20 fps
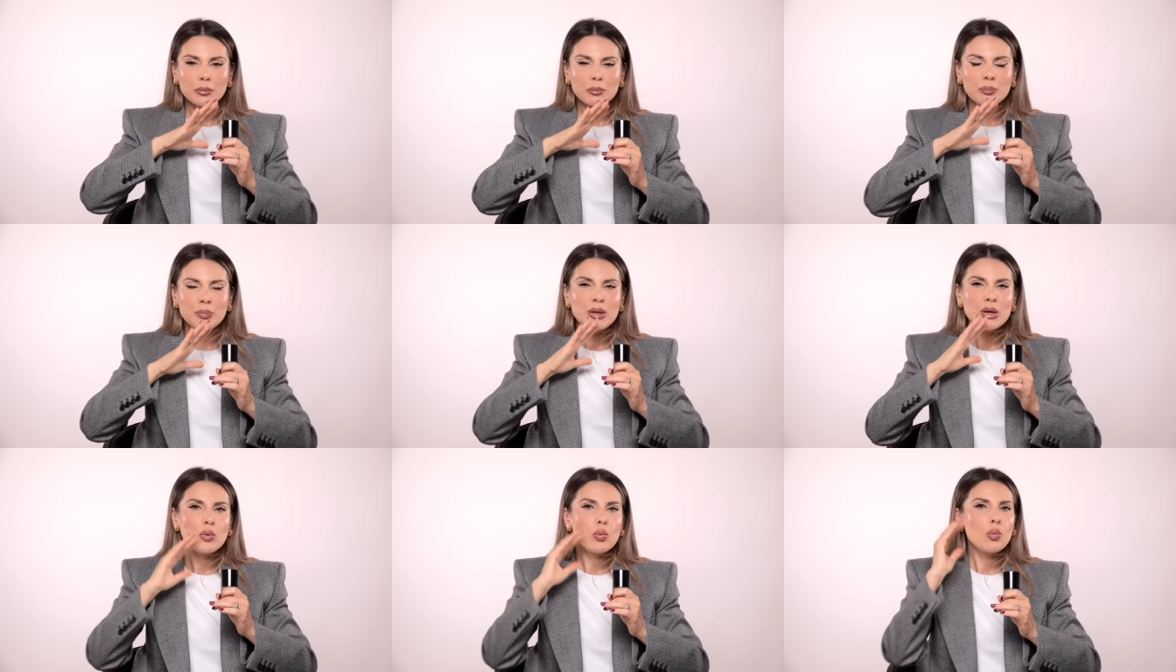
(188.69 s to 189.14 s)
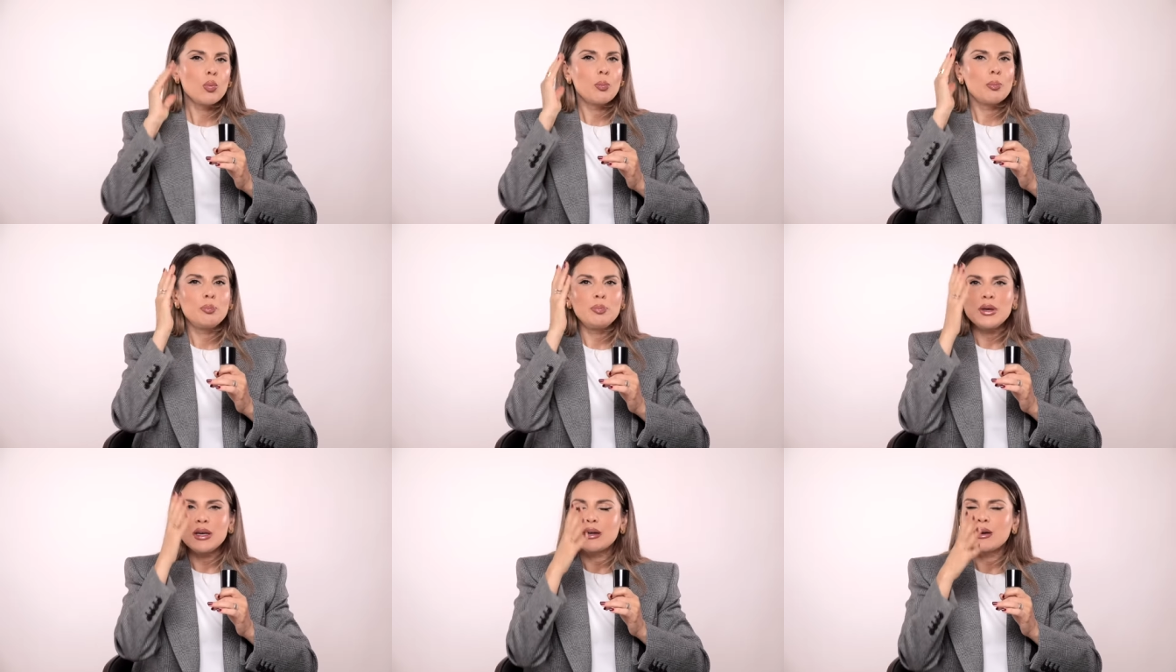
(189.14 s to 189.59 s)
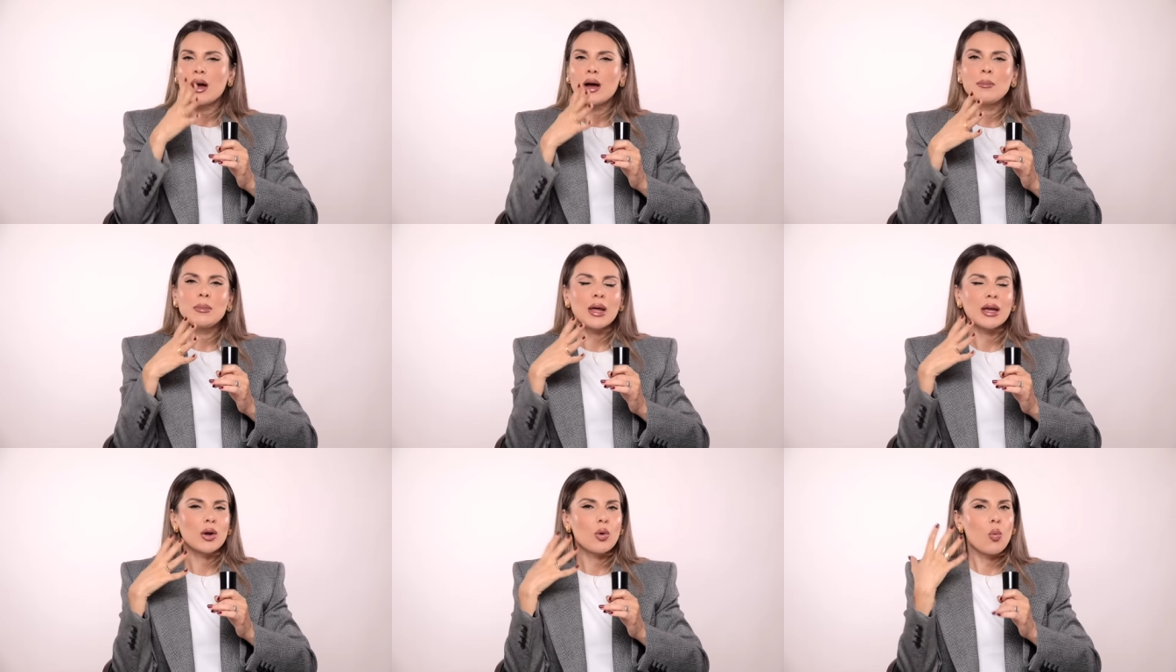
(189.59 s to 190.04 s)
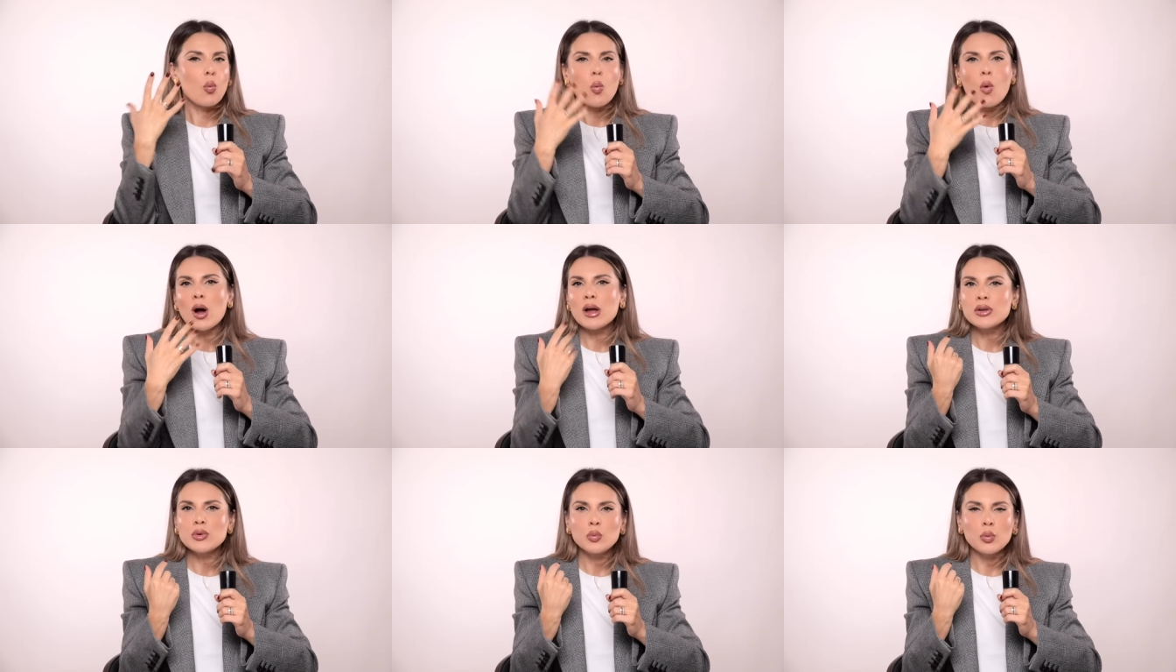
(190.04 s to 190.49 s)
be become like
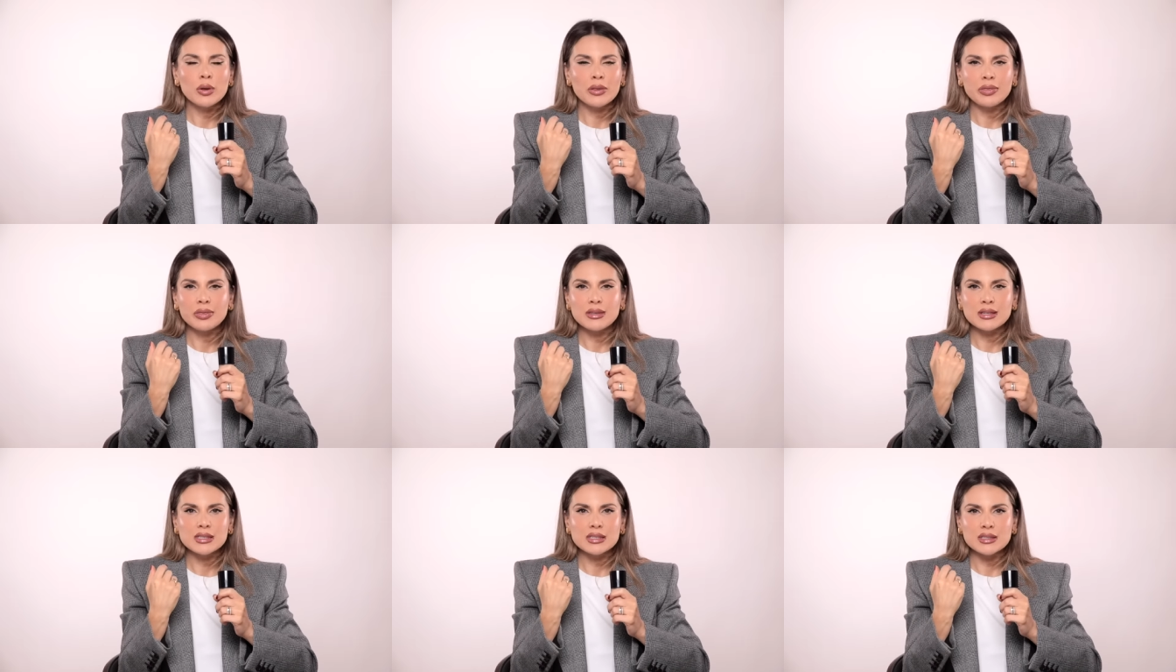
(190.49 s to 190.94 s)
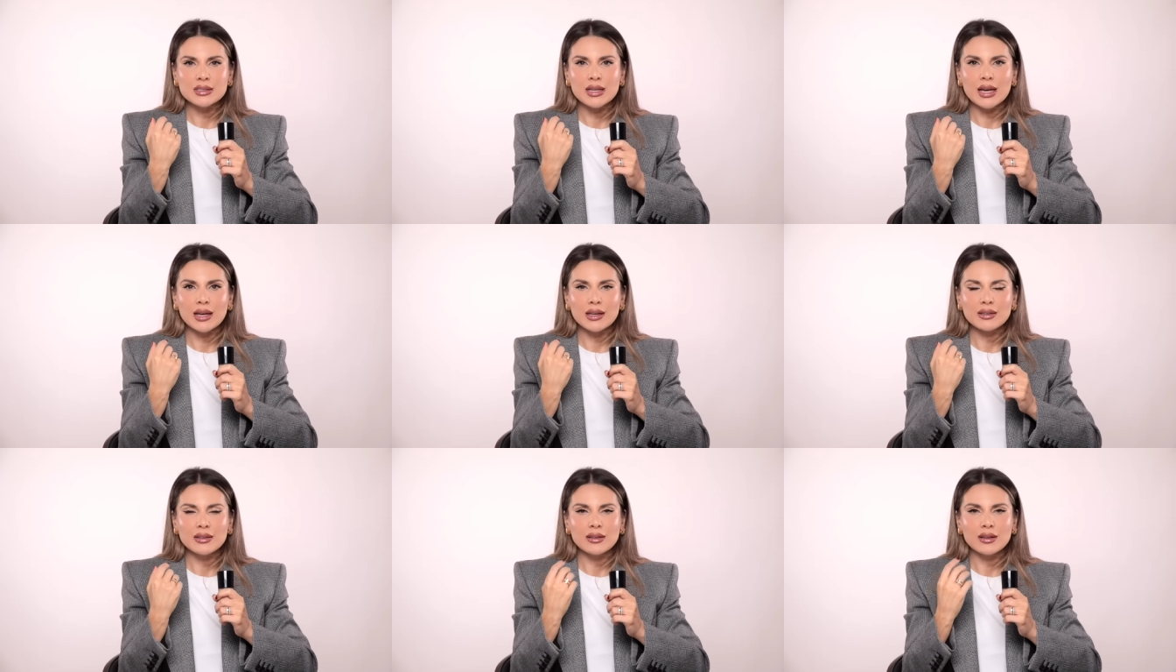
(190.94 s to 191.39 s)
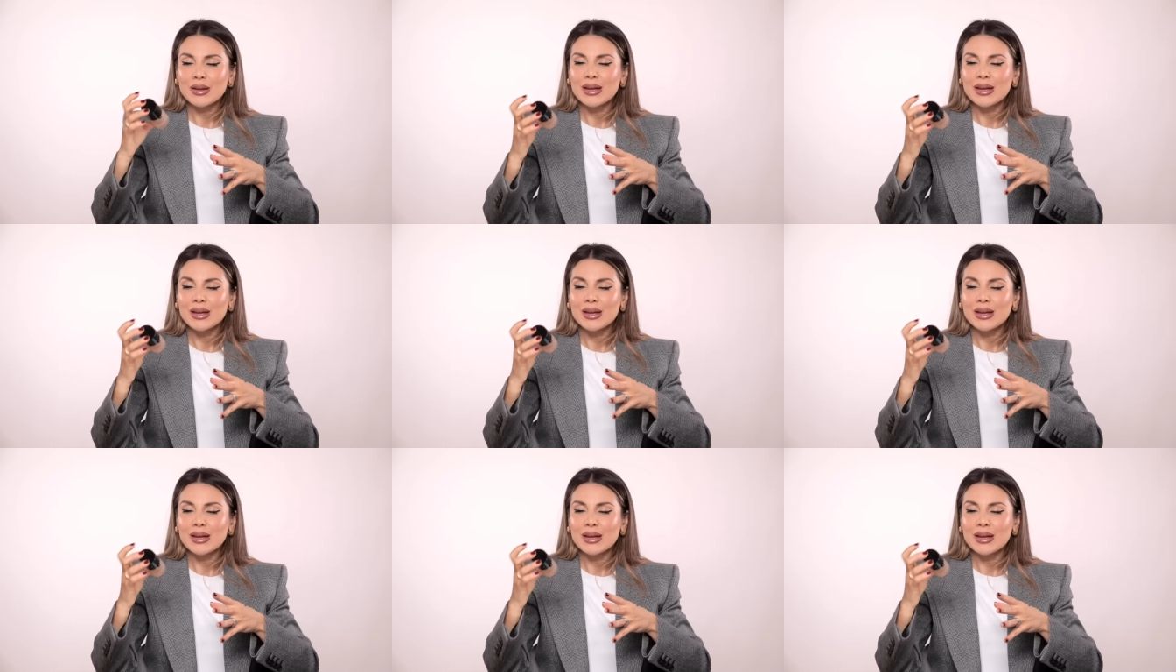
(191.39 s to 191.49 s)
one with the skin.